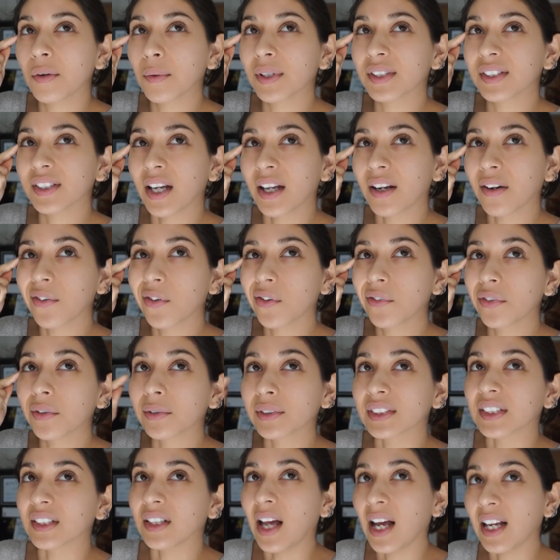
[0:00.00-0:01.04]
it was, I don't know if it
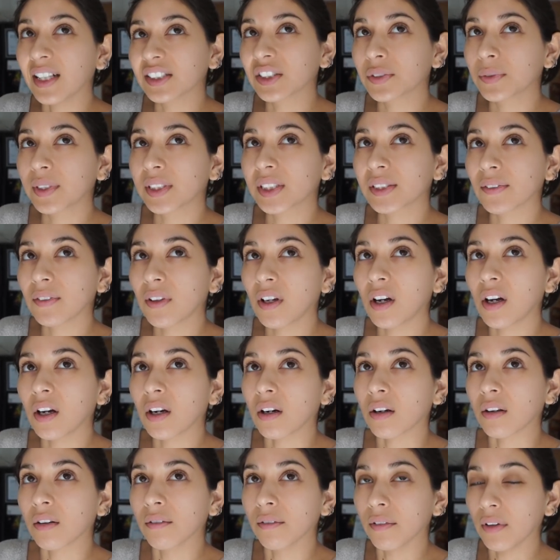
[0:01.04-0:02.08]
was last week's vlog
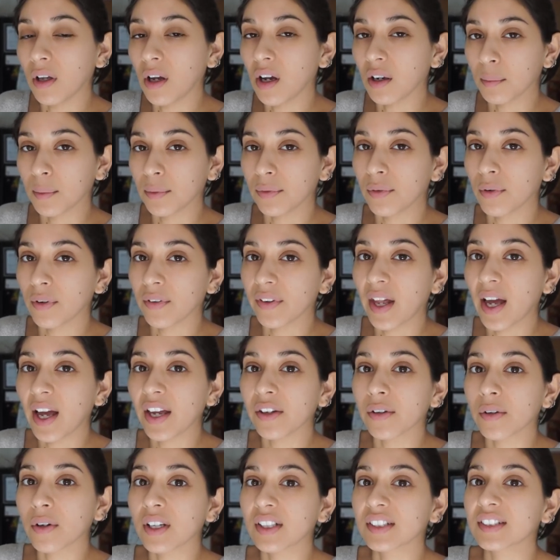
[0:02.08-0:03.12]
or the vlog before
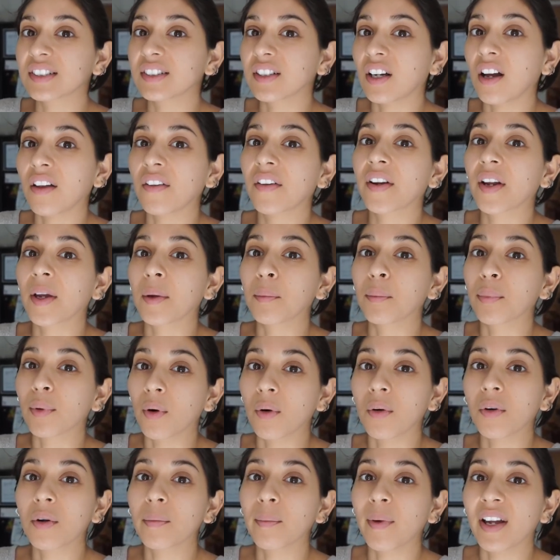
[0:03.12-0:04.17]
that, you guys saw that I
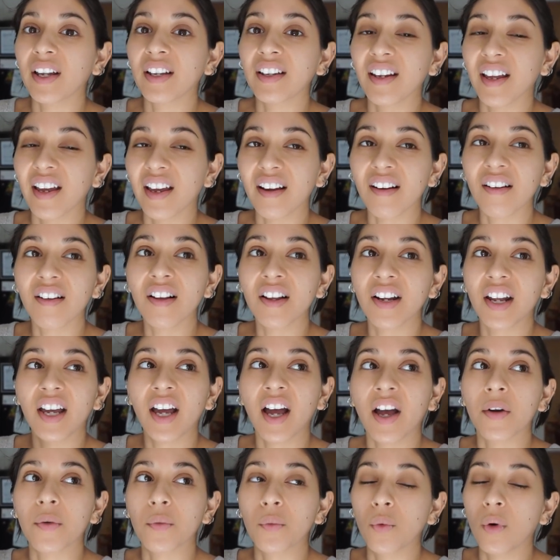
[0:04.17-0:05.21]
broke my nail and I
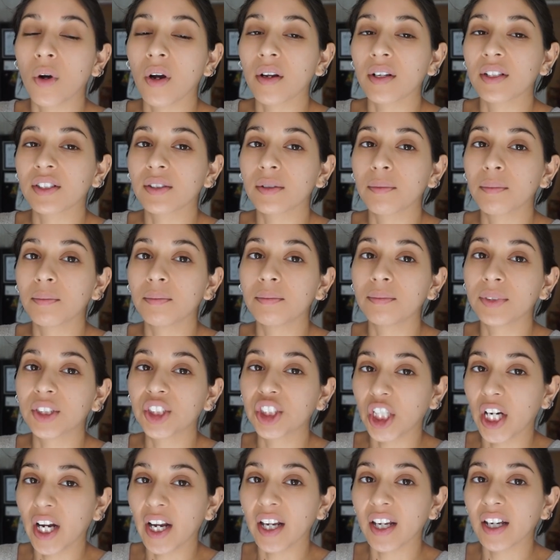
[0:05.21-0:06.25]
had one
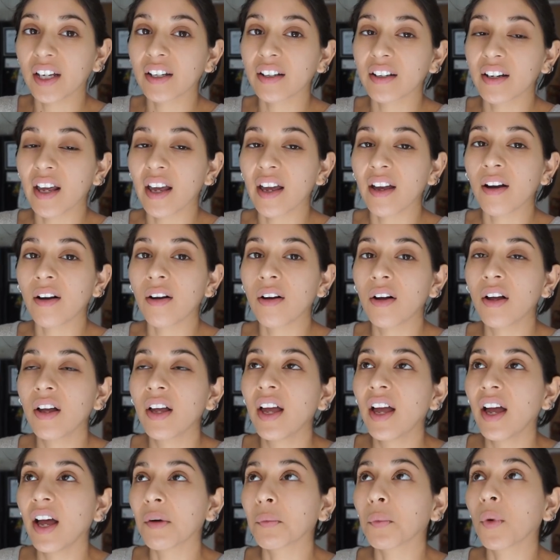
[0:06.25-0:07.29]
jank nail.
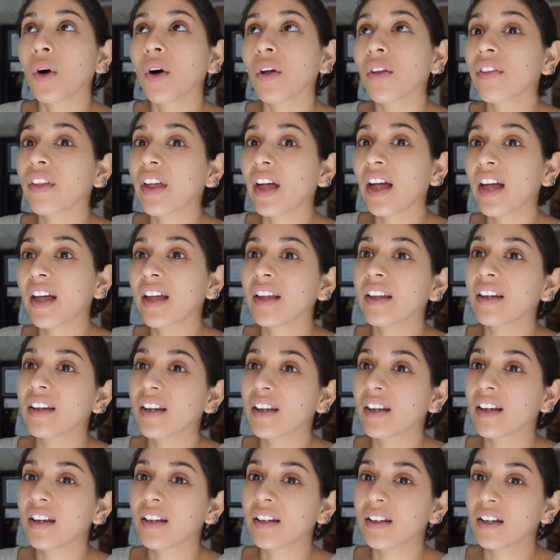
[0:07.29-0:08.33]
Well
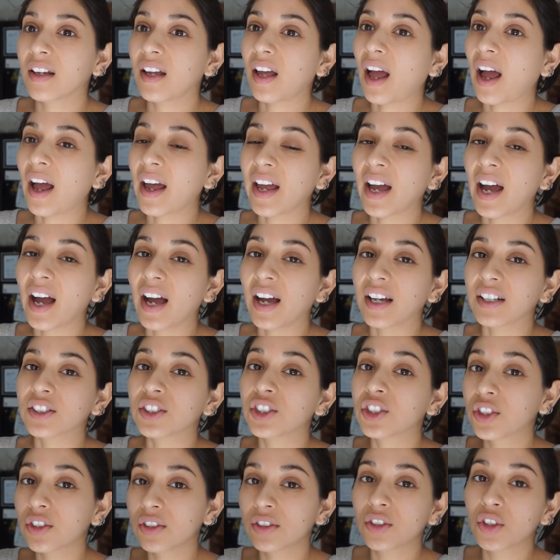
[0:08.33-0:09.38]
then, I had
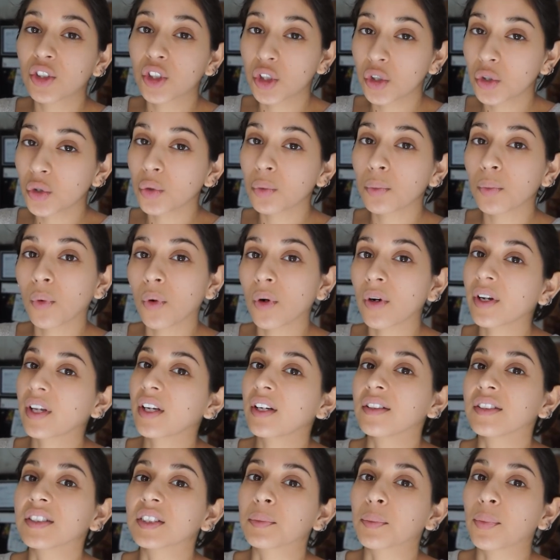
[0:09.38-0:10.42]
two more
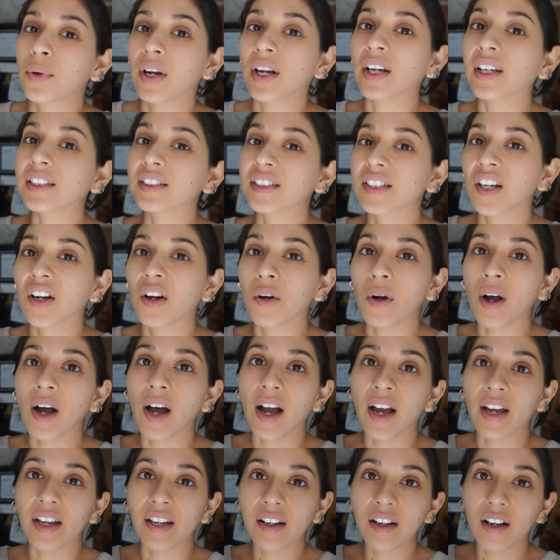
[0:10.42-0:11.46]
nails break, so
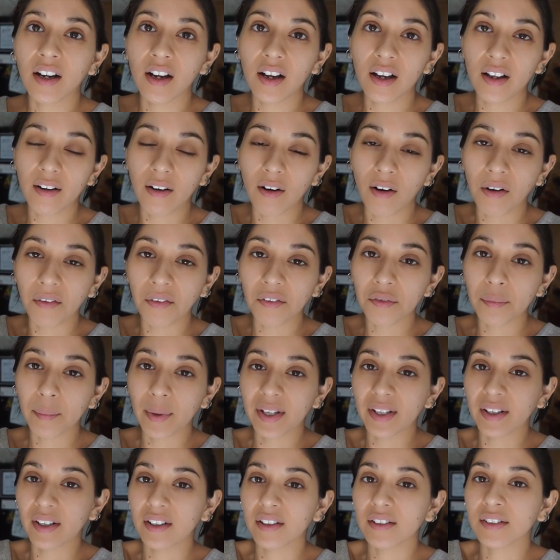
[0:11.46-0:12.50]
I cut all of
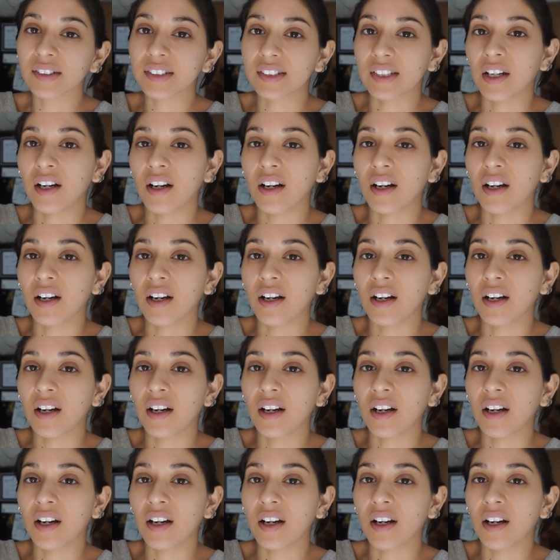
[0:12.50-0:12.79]
my nails